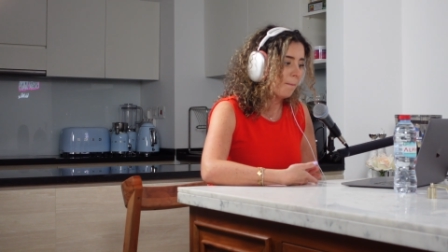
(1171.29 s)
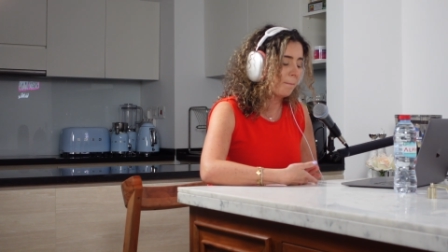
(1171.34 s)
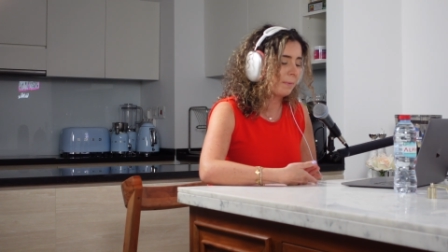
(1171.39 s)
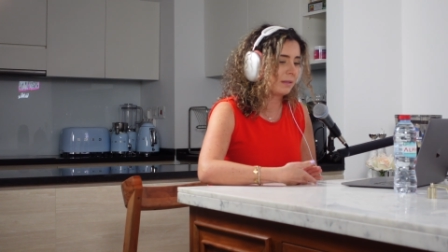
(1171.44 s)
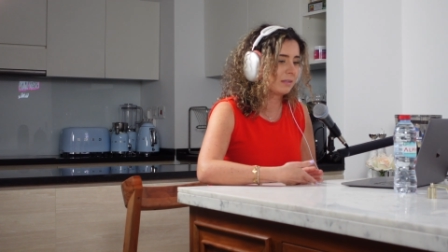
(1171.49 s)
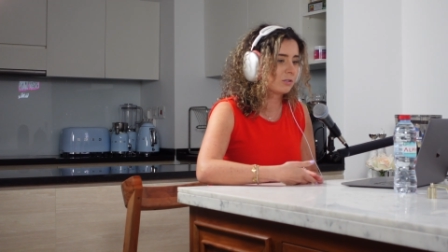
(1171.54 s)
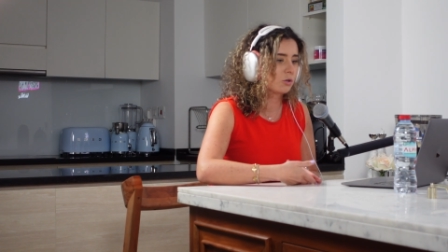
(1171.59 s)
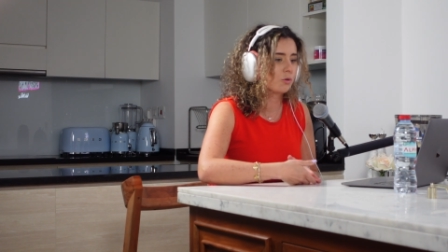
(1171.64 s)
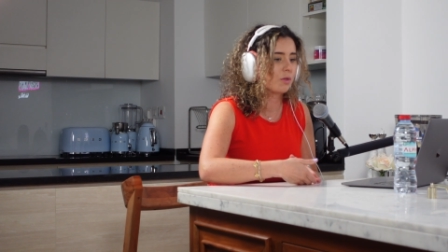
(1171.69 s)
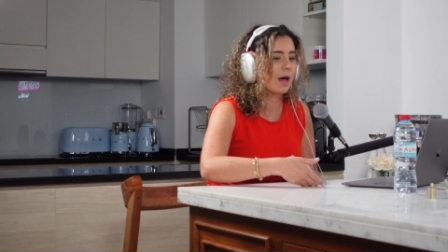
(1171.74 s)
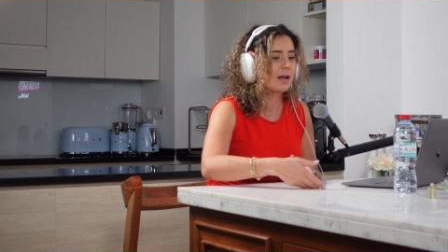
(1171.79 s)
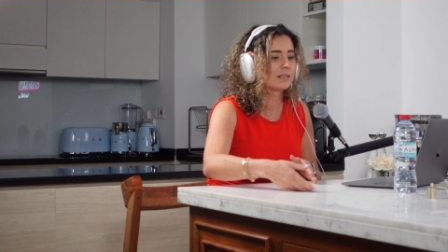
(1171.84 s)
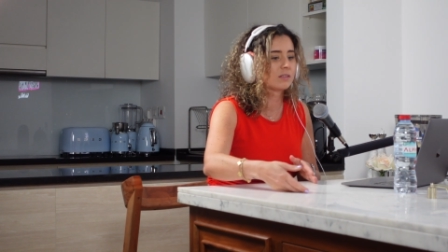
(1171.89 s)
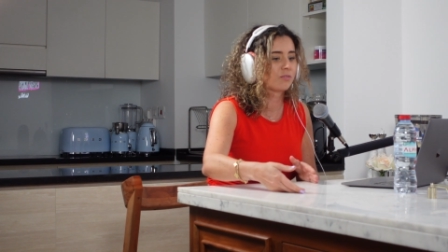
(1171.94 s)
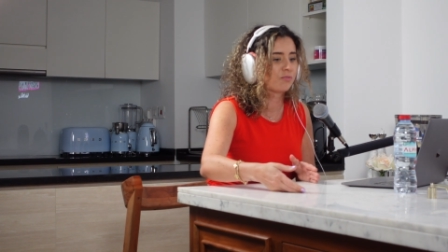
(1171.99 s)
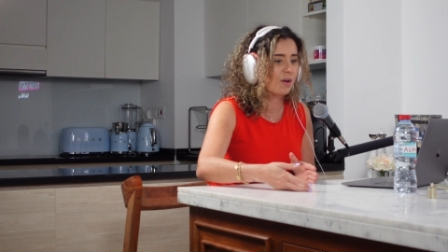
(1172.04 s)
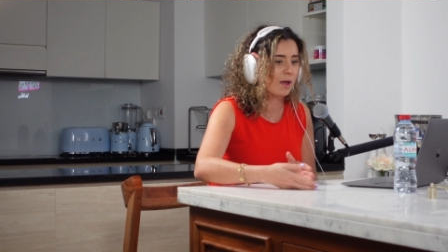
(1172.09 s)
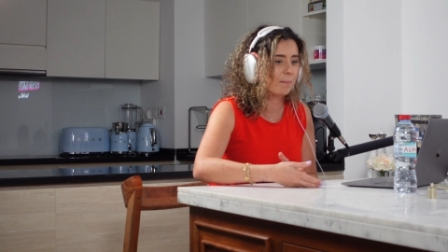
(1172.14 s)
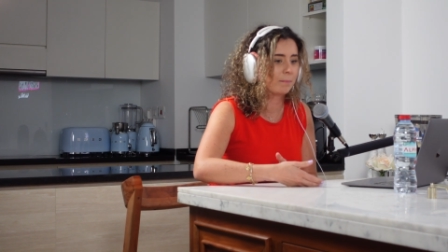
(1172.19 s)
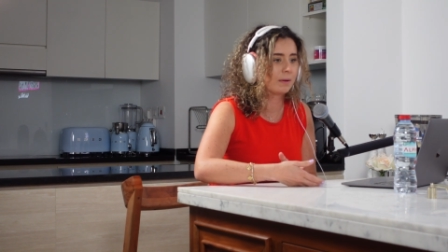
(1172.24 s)
But so that's
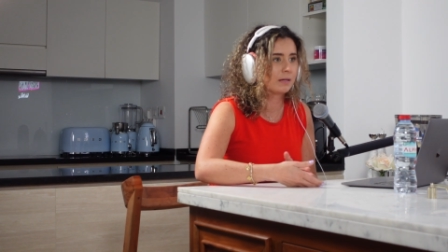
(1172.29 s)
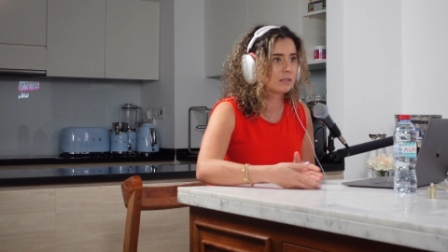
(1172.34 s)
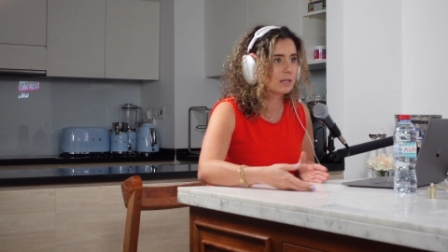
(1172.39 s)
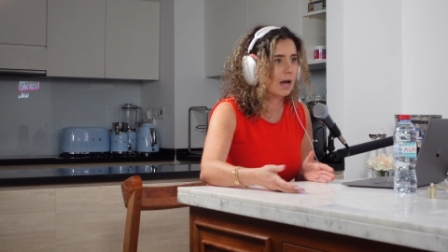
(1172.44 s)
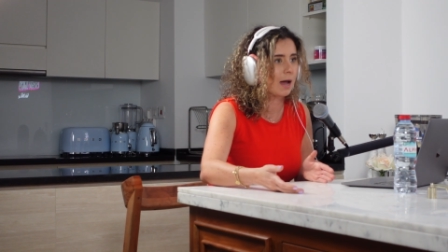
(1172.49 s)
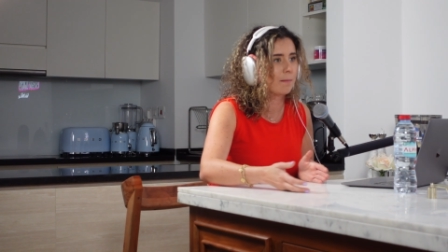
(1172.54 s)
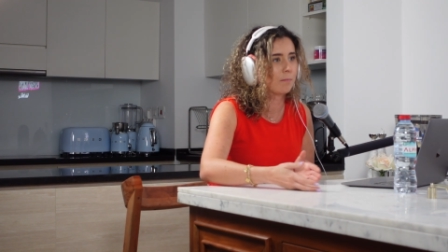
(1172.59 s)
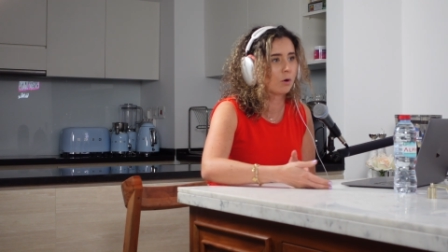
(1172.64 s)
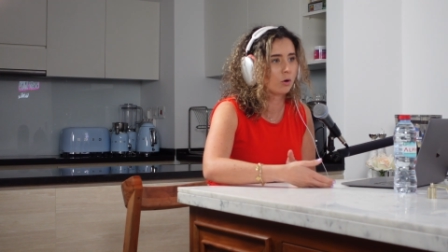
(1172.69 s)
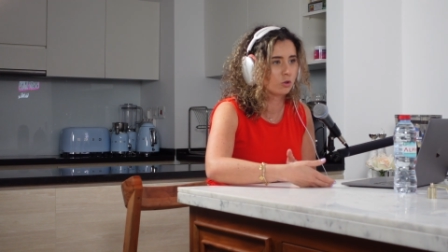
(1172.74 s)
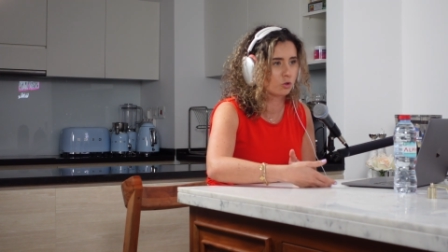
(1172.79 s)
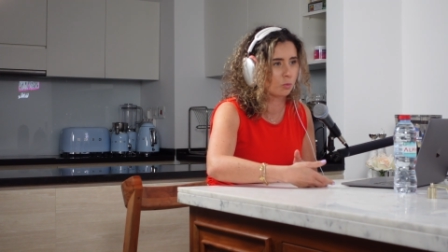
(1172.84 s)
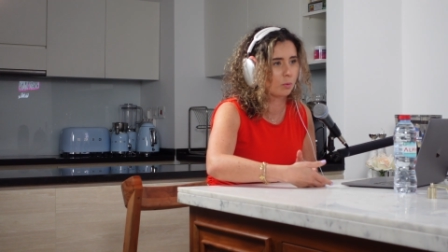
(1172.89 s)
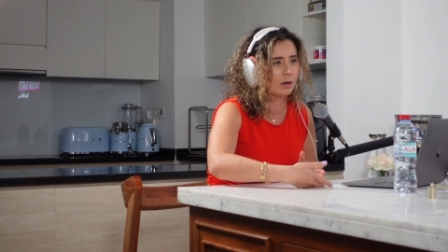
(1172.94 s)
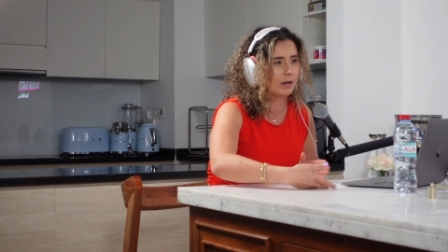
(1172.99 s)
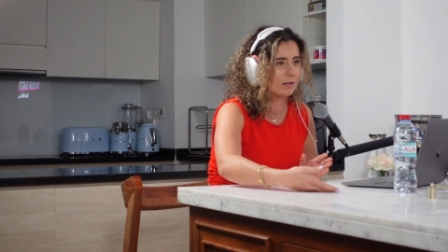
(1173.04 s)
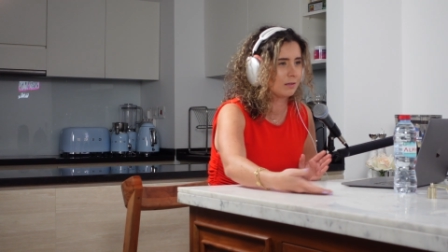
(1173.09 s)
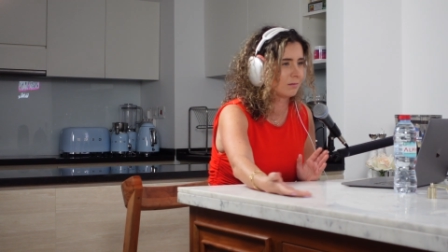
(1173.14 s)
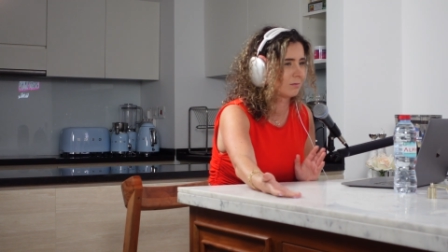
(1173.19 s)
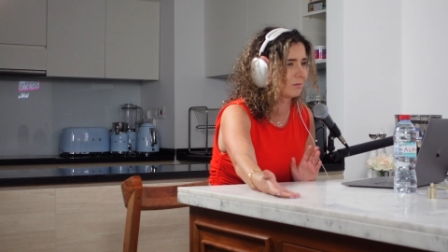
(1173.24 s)
family time is
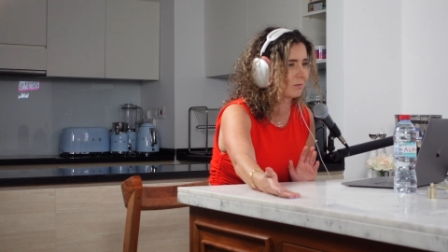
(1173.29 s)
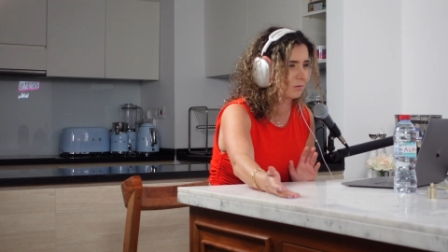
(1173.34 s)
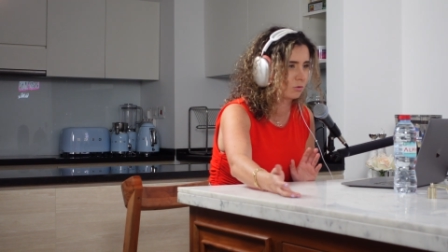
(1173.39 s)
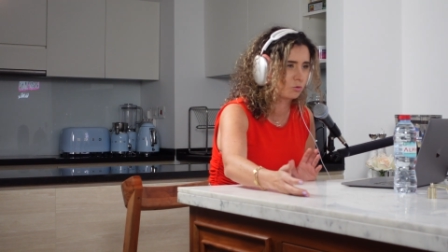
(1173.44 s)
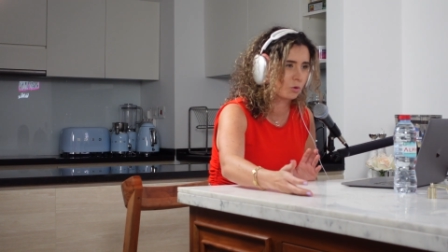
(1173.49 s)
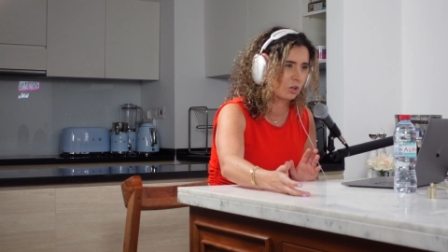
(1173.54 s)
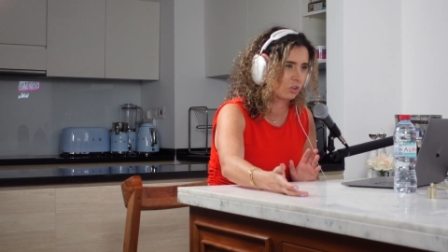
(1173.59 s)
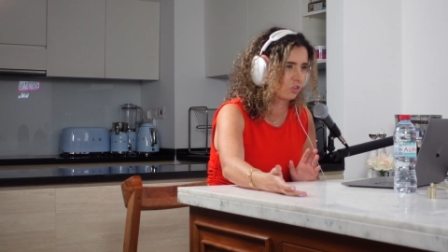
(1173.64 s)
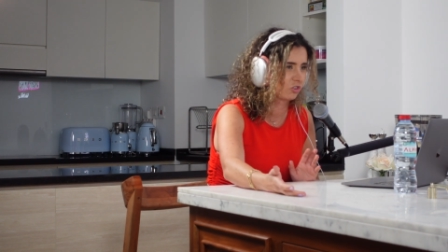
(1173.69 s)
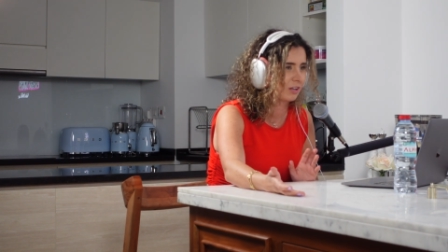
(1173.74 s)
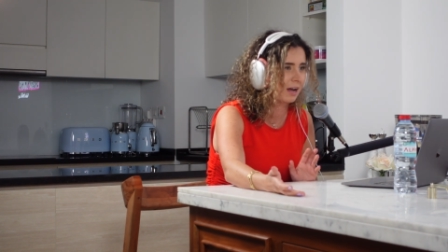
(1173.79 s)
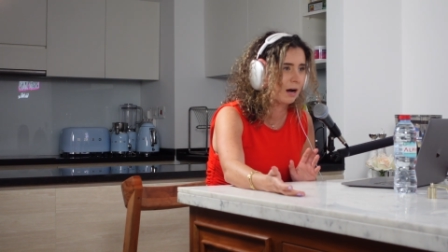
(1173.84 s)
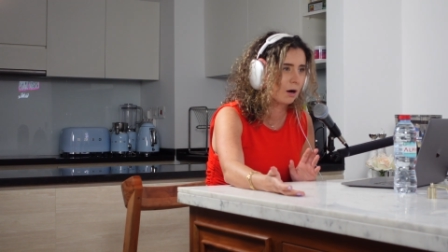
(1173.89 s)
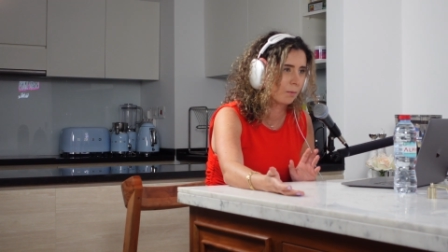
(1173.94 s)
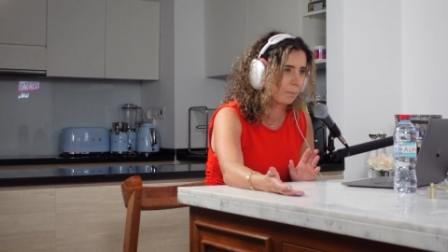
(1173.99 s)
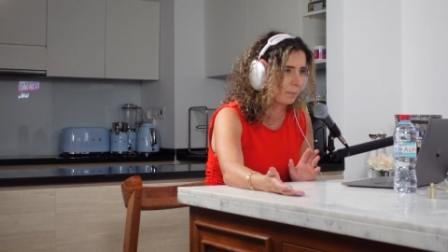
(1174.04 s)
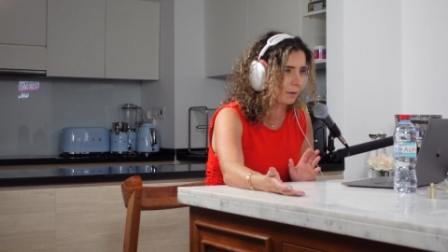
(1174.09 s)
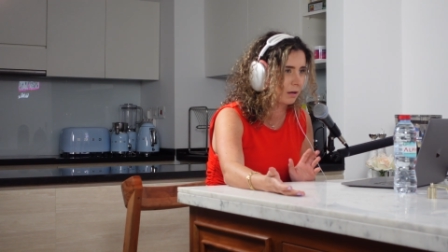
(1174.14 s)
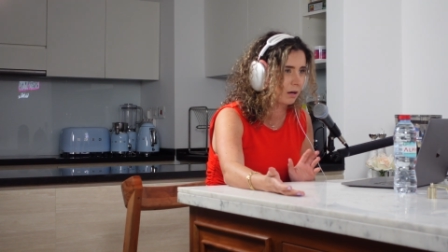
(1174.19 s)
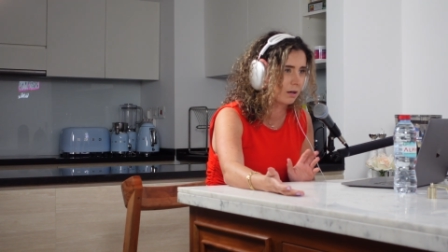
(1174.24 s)
already stretched
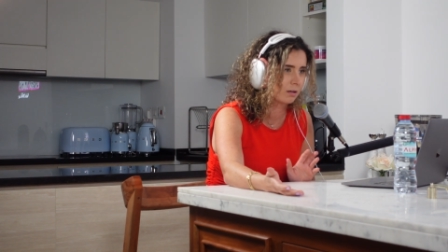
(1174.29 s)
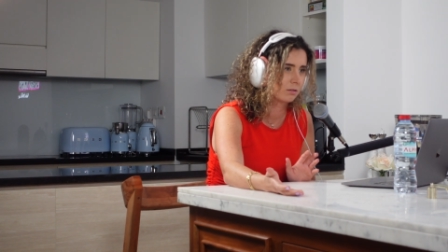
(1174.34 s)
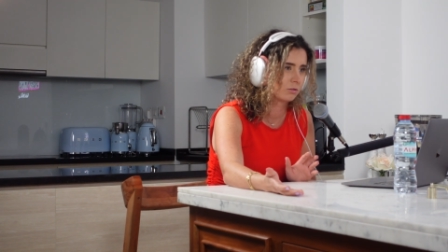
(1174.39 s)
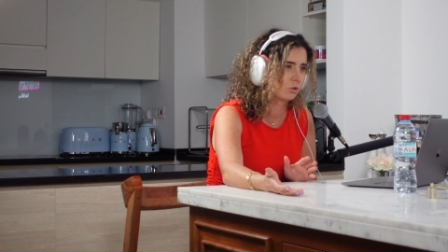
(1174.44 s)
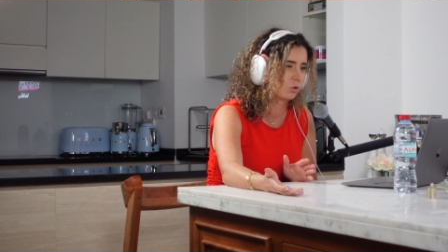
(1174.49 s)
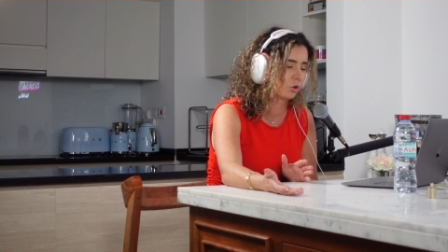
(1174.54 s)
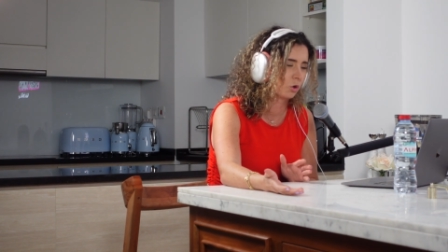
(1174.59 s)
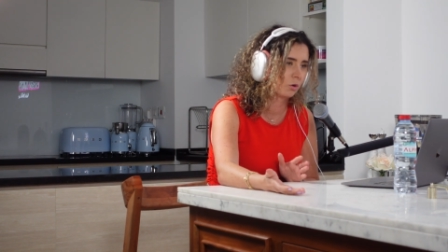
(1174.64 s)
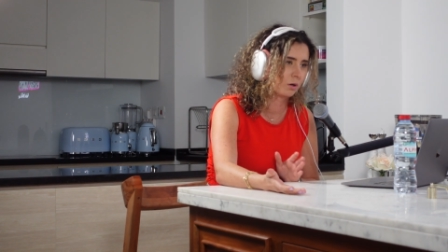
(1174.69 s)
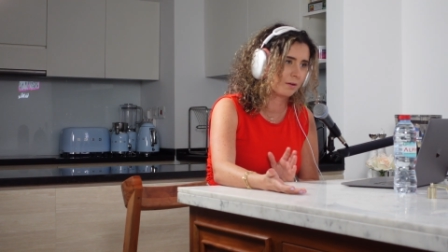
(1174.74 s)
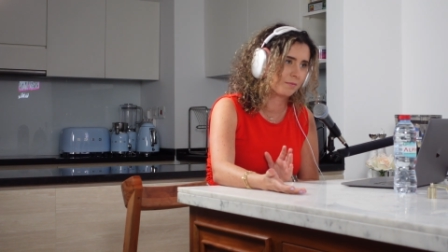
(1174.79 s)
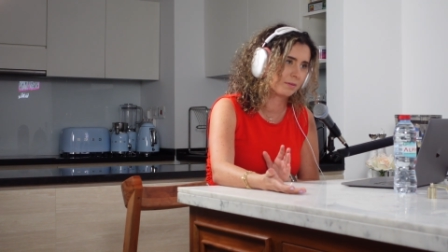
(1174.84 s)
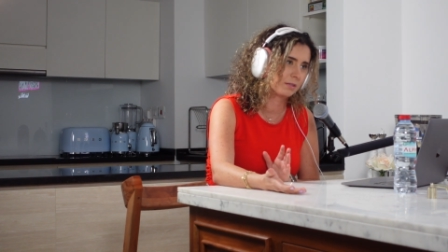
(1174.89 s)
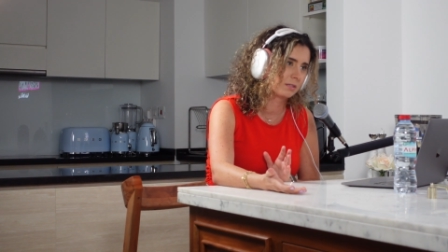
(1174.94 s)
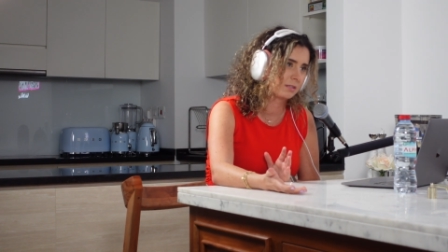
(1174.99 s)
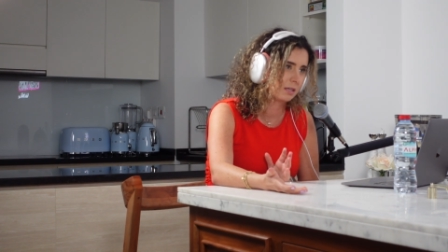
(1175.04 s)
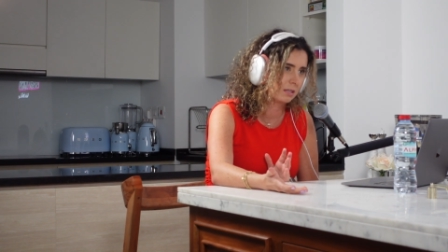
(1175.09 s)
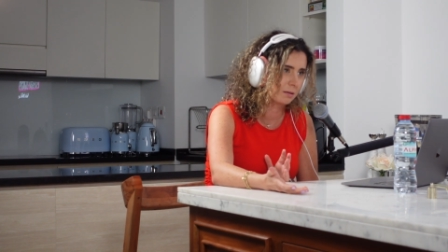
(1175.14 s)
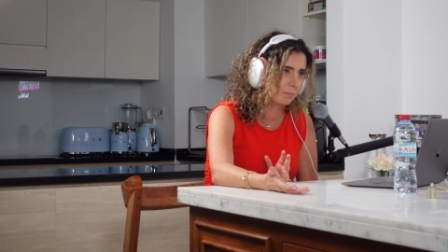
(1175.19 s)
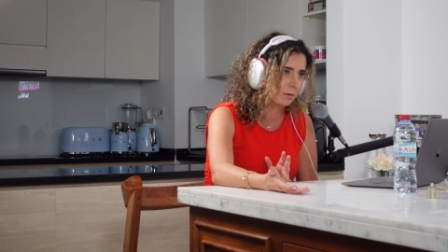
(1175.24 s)
out because you don't even
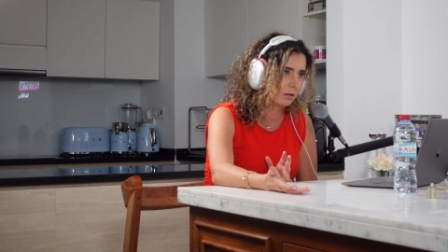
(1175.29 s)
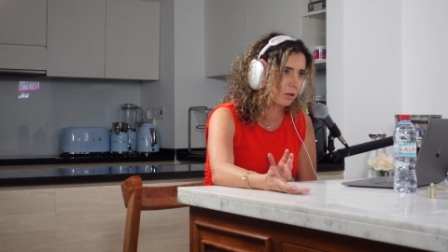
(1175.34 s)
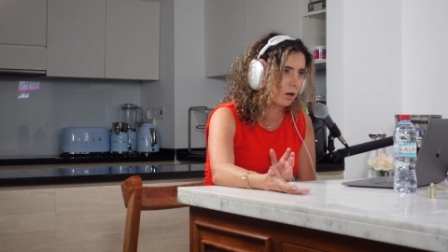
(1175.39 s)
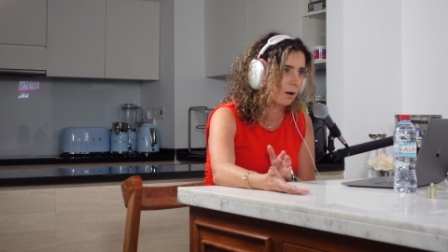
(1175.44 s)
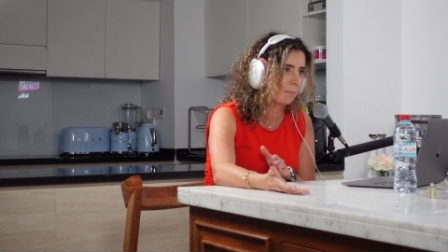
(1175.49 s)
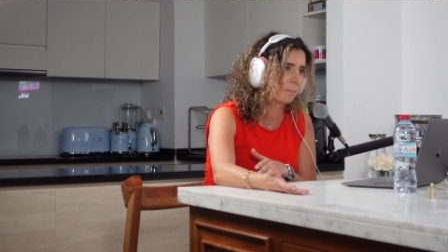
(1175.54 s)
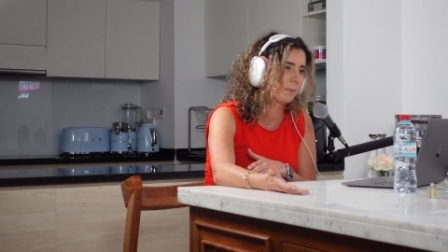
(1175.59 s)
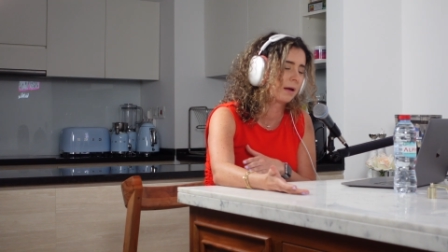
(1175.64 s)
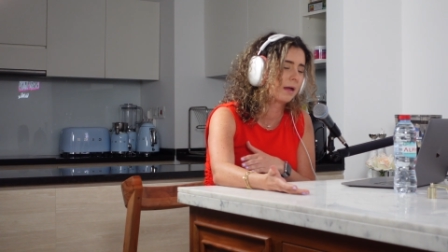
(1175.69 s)
see them a lot.